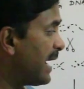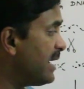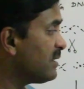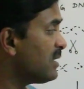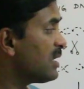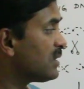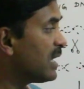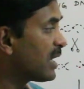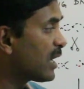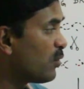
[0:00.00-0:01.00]
and
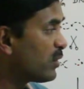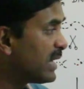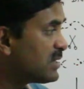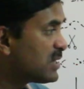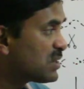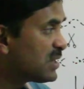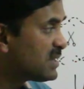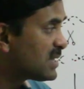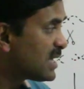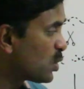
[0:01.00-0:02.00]
the
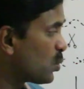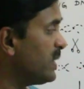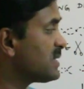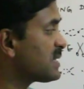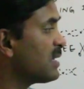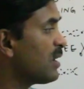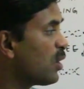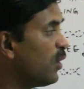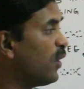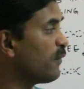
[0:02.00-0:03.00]
recognition sequence
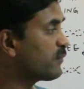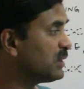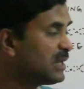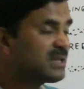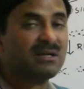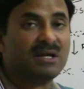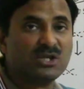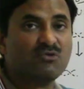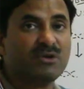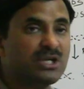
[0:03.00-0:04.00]
of this
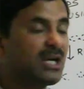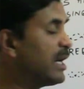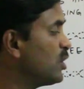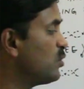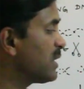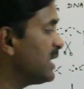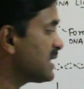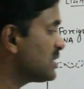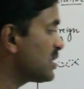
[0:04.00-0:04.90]
restriction endonuclease